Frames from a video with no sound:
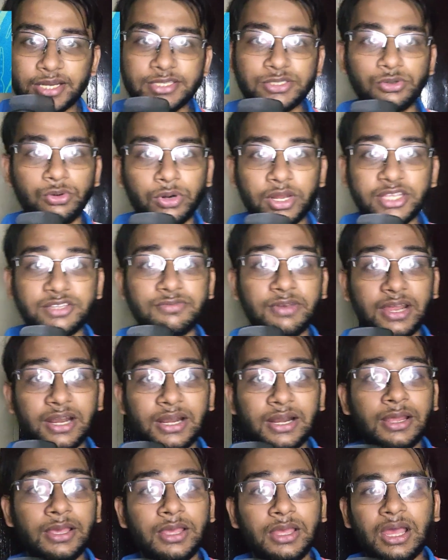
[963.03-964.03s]
is good as
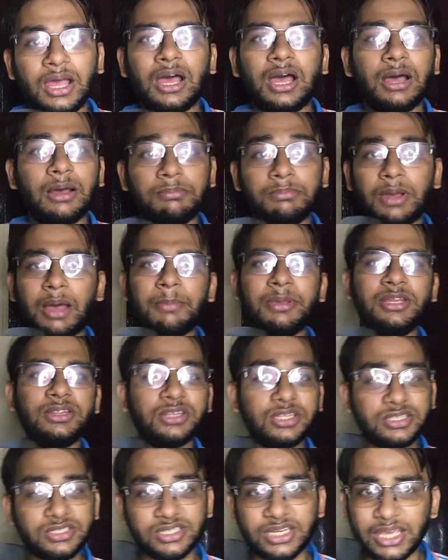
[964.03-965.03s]
well.
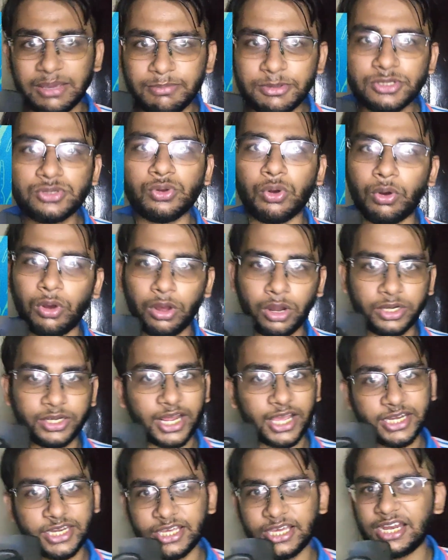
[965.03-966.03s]
This team is
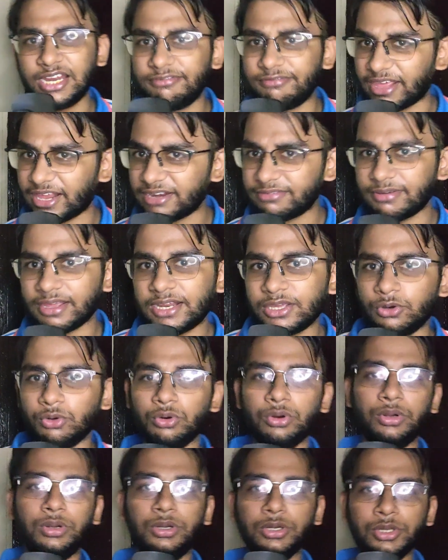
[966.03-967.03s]
technically very, very
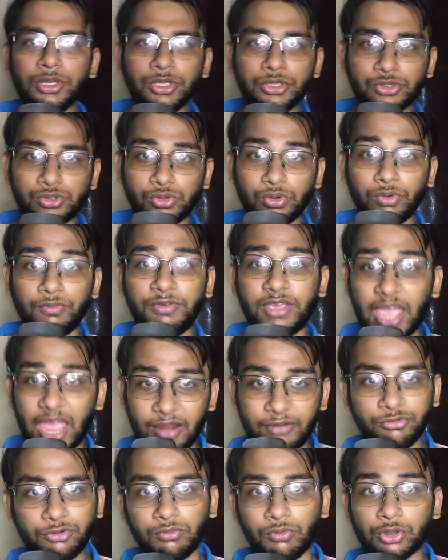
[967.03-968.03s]
good. So we
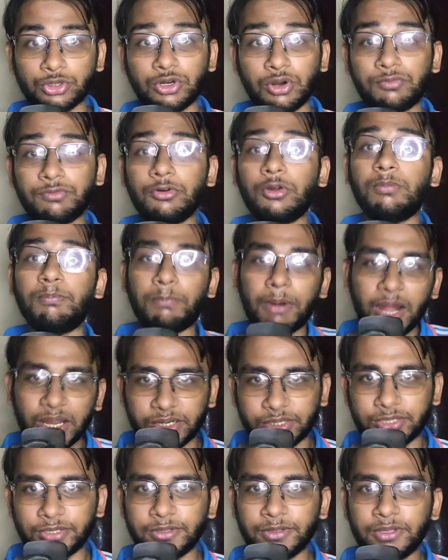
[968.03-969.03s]
have to watch out for,
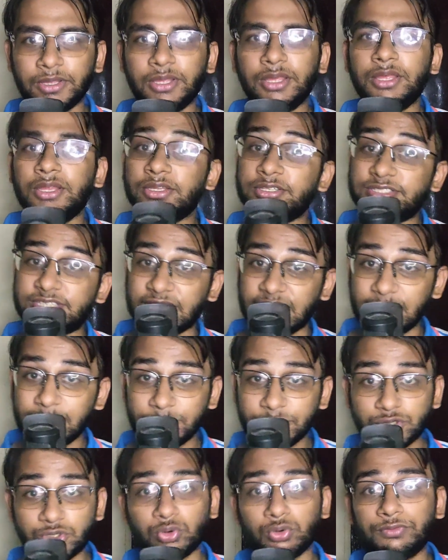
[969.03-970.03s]
but
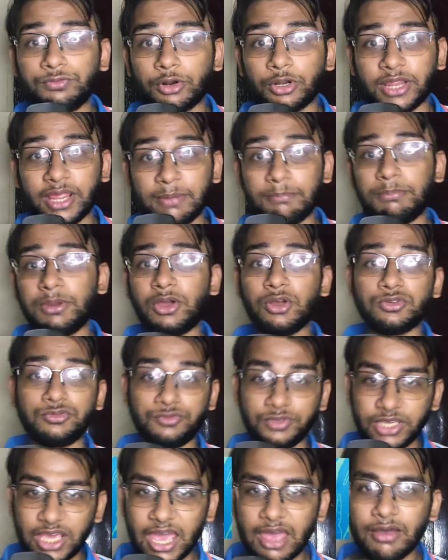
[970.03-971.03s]
same is true for them, because
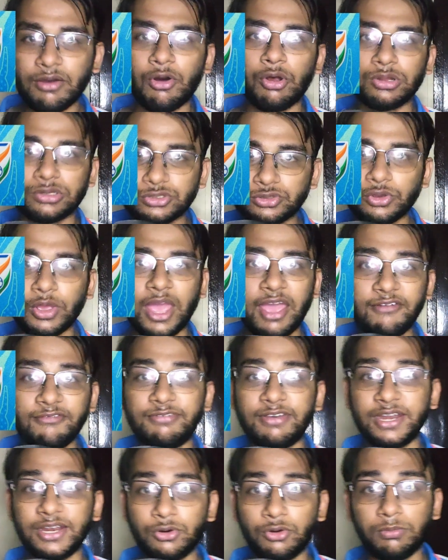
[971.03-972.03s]
we also have
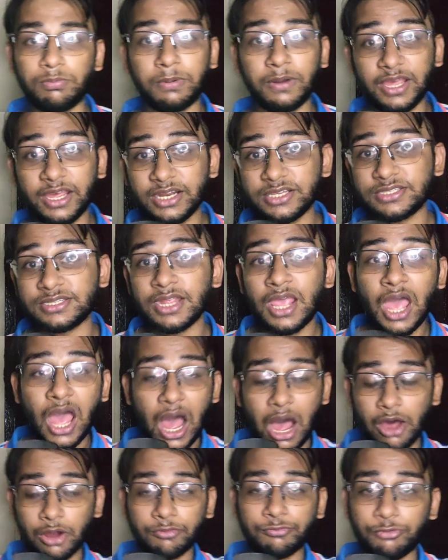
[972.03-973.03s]
very good players.
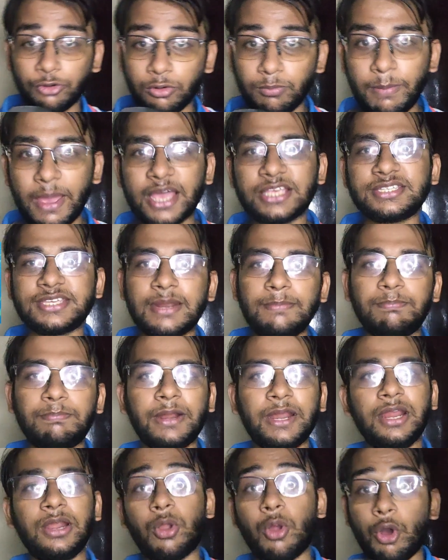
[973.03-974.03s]
Our fullbacks can
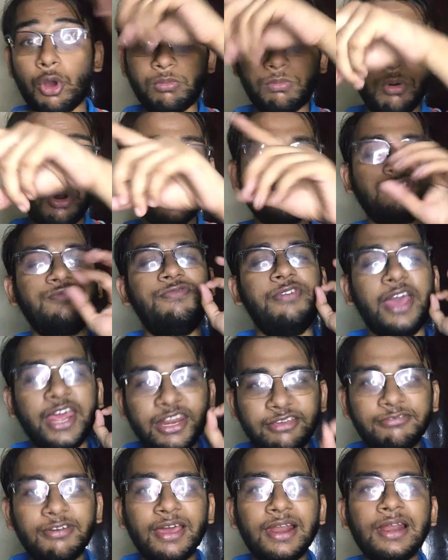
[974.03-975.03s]
play long balls
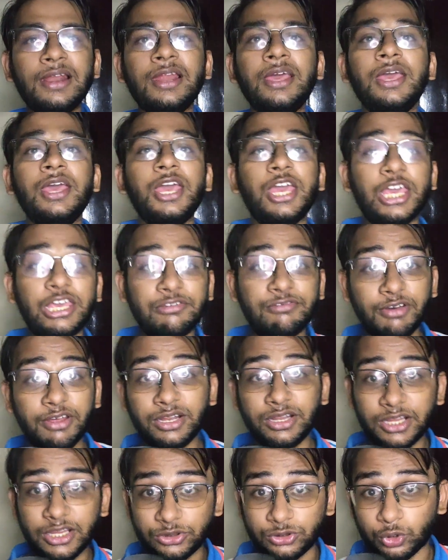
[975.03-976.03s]
very well.
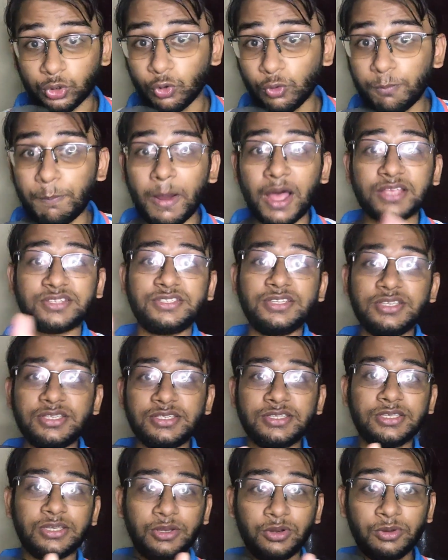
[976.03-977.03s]
Even the through
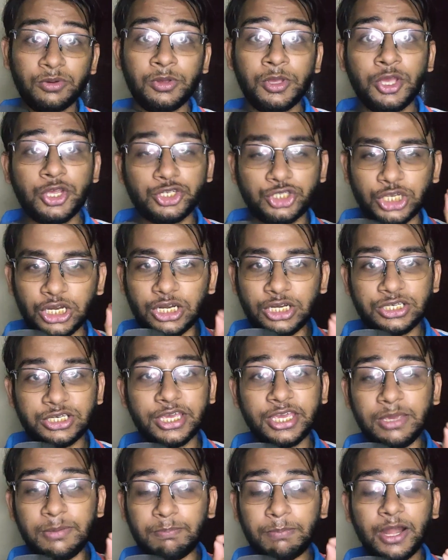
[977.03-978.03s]
passes,
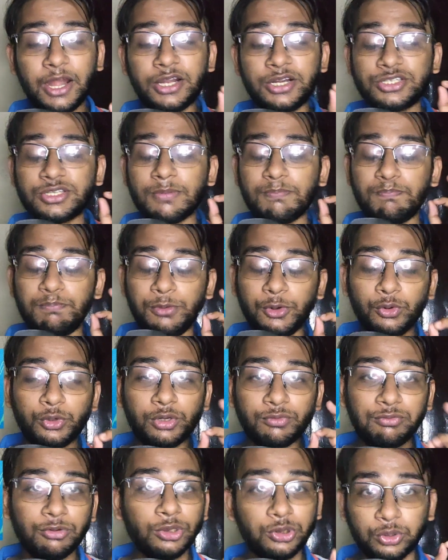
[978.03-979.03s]
Shilki played some
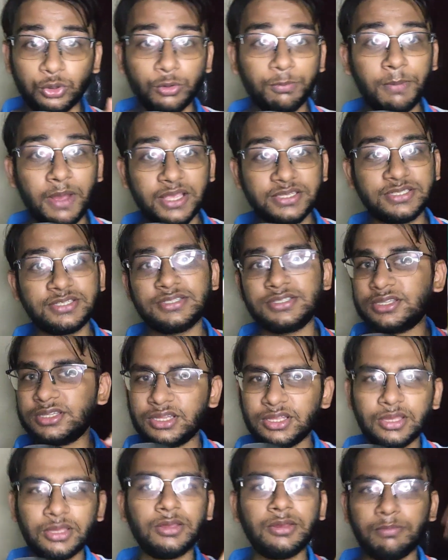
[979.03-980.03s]
beautiful through passes in
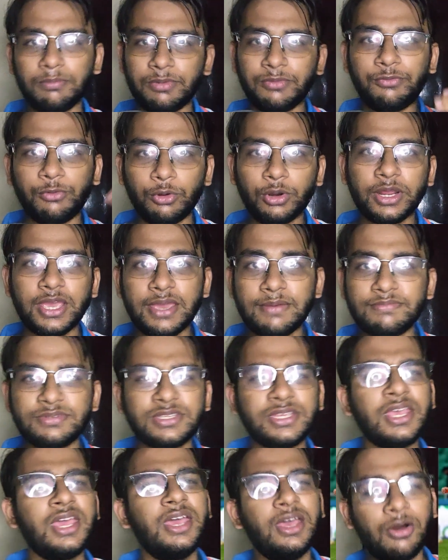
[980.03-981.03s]
the before
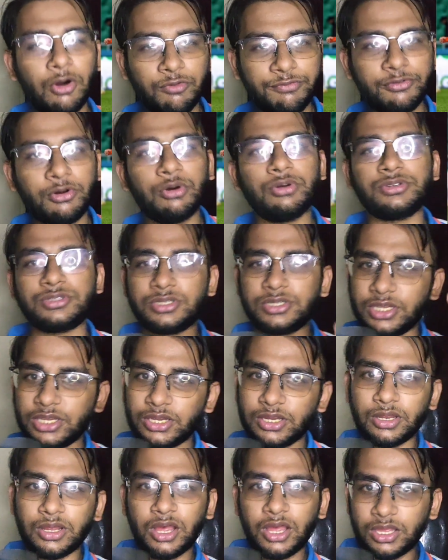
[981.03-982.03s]
games. Of course,
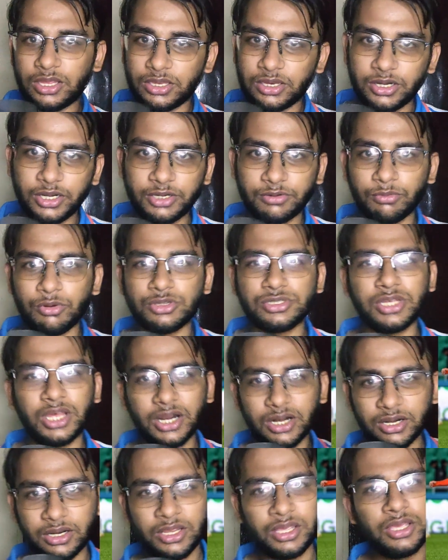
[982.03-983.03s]
it was
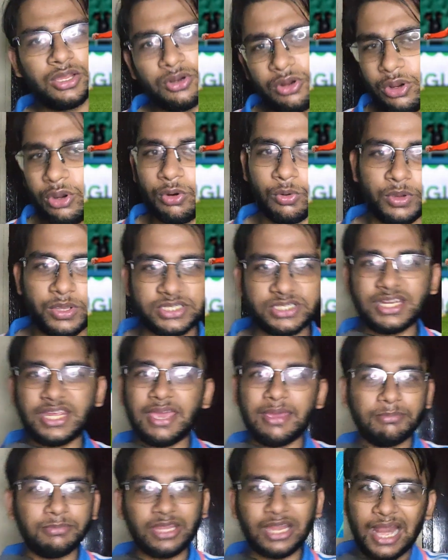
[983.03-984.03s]
her lowest
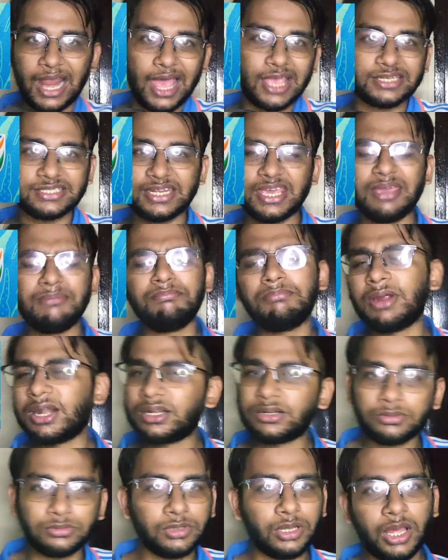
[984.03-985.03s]
game, the last game,
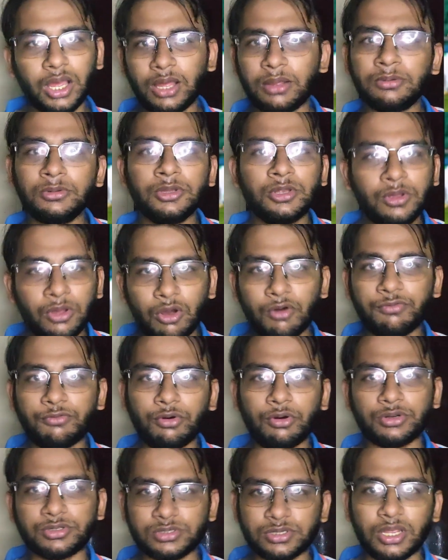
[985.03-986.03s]
but of
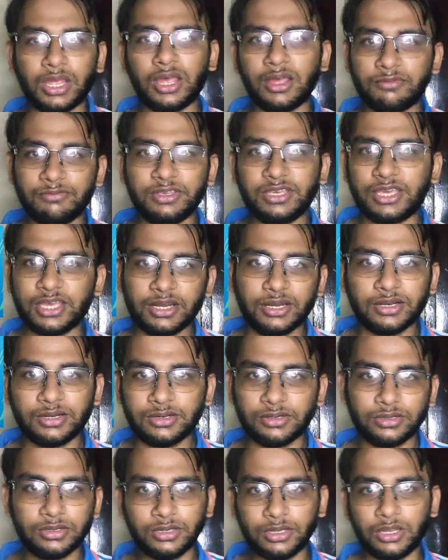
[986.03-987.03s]
course we
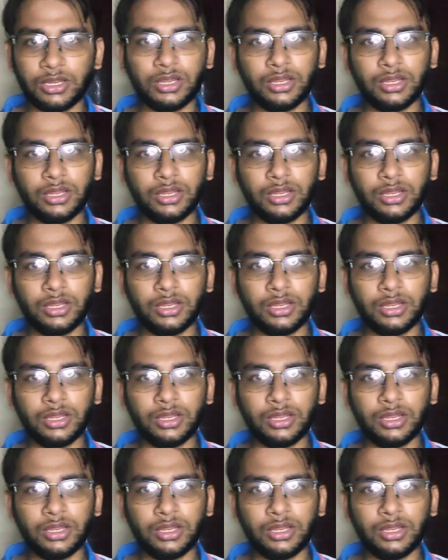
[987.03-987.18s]
can